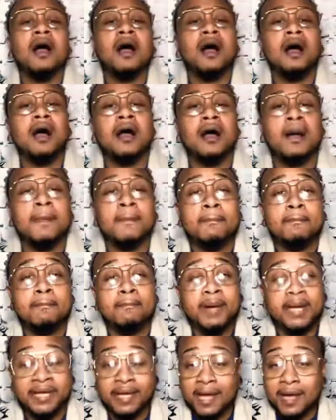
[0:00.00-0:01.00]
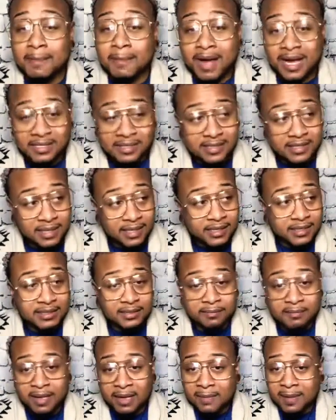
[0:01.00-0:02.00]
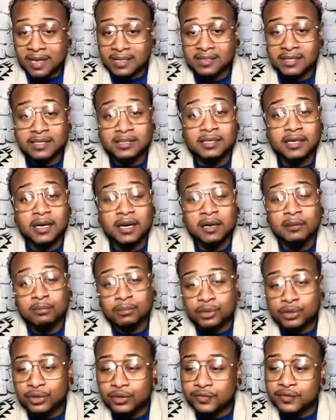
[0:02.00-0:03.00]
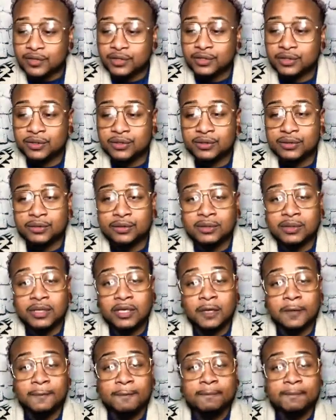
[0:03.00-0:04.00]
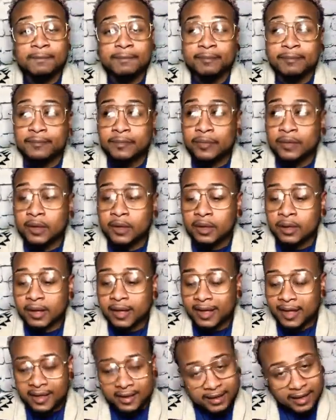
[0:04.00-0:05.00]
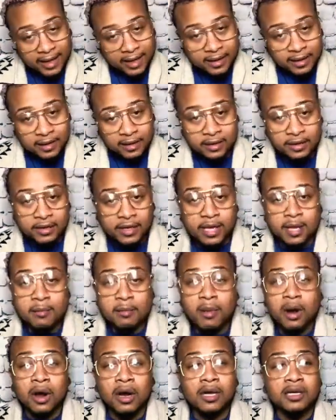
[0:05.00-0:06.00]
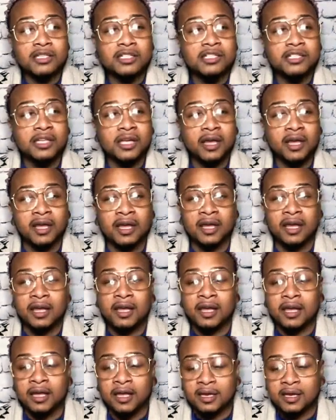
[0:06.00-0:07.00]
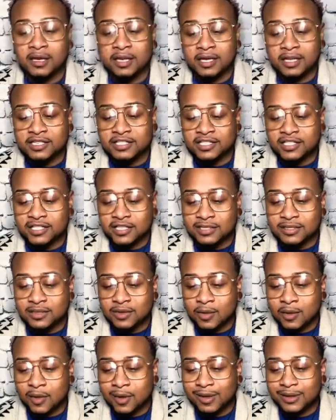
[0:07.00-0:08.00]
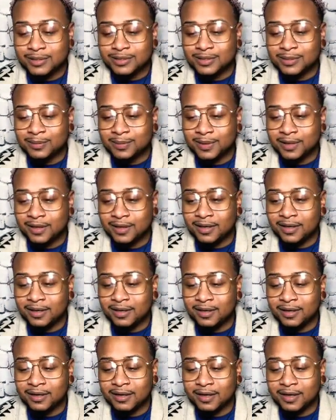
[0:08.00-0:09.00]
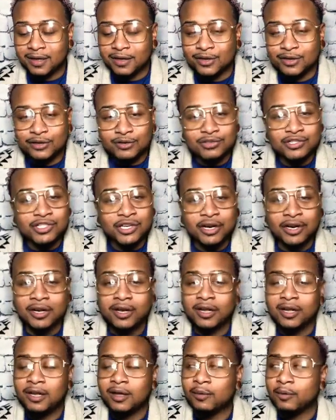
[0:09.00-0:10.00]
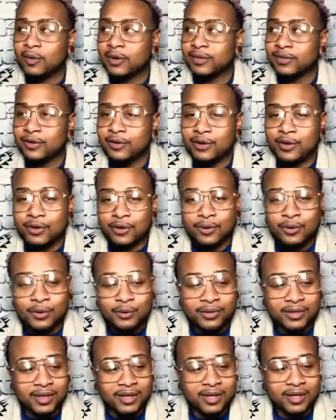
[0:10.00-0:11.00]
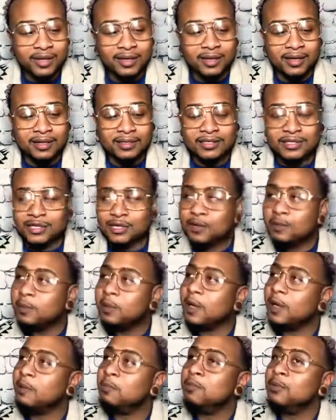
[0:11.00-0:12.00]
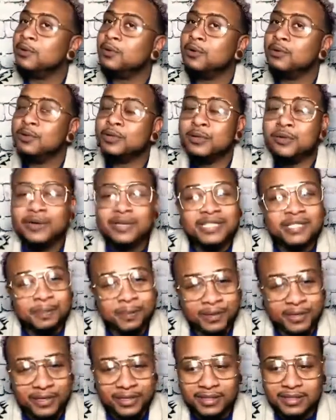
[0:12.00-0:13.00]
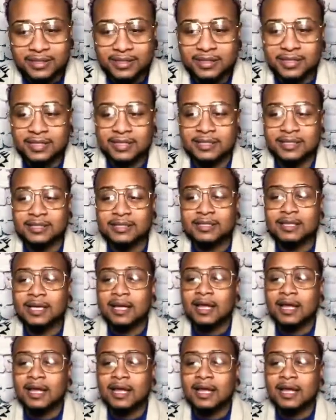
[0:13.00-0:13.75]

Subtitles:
But yeah, me and my sis are gonna move to Atlanta in March, and it's just going to be a new journey with new things, new people, new experiences,